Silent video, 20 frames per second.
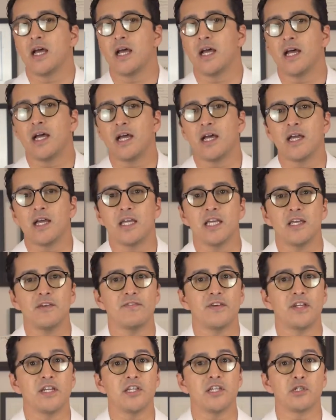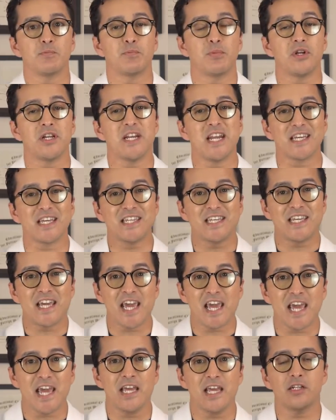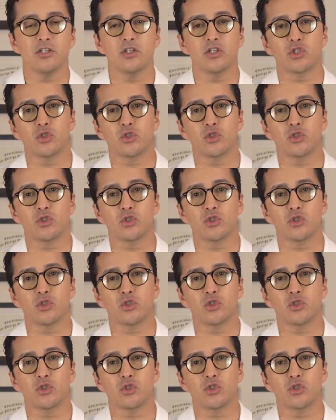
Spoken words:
if it is put in a can to